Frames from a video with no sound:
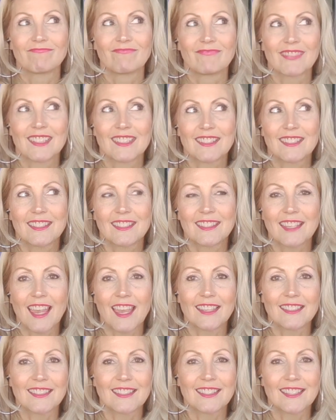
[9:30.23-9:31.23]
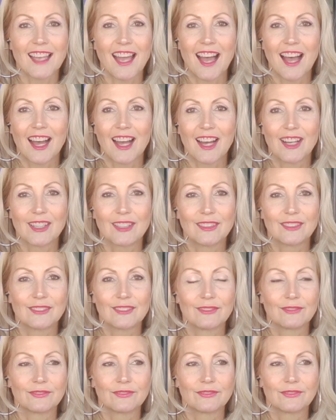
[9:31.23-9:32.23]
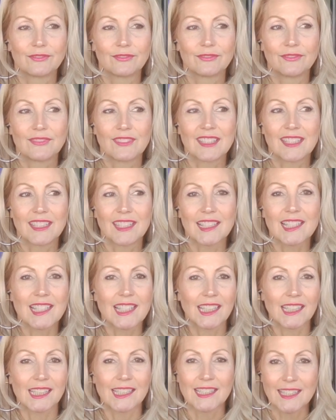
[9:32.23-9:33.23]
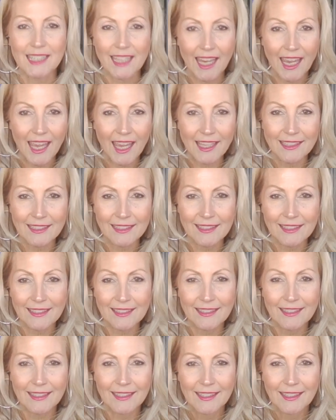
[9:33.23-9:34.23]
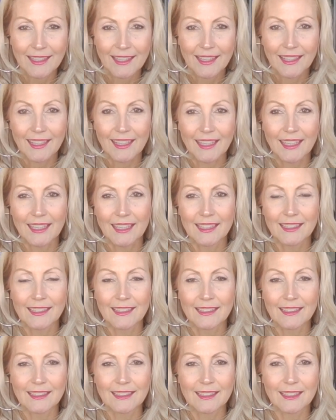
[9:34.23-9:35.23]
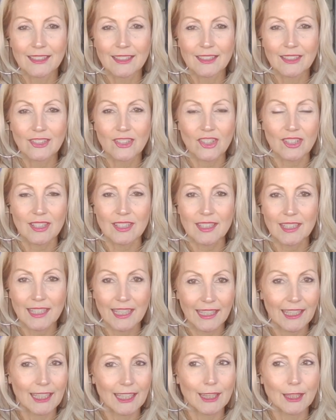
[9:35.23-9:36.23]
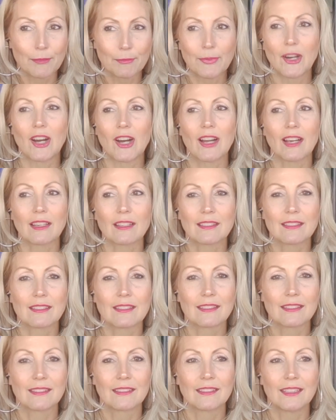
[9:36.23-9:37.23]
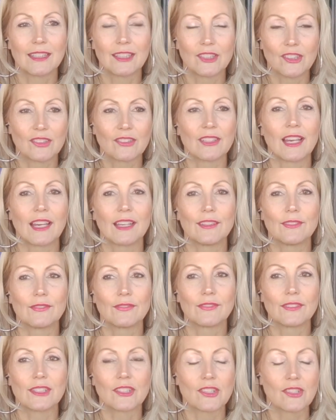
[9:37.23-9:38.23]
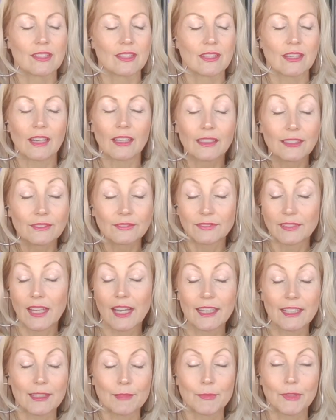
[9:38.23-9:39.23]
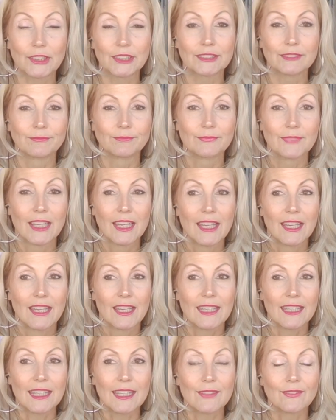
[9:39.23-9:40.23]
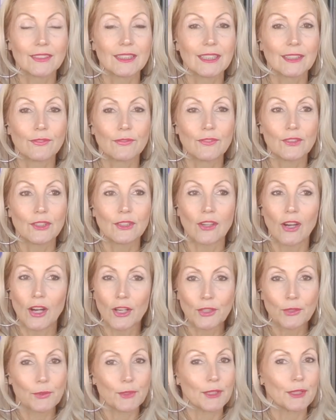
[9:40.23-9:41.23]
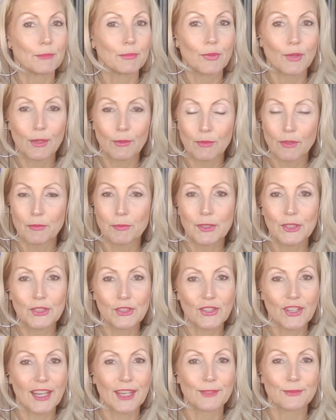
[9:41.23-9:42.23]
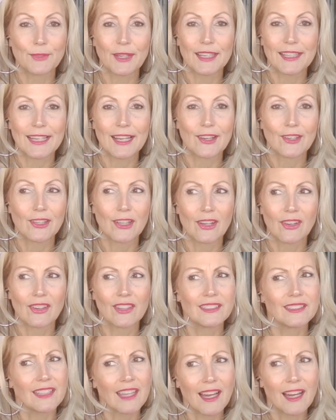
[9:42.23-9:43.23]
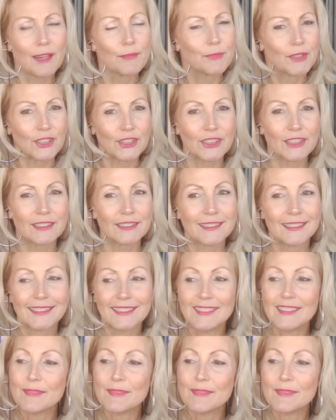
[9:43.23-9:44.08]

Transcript: sense of discontent in just ticking the box in your life. It's just not going to fly anymore. Even if you're arguing the point with me in your head right now and going, yeah, I'm good,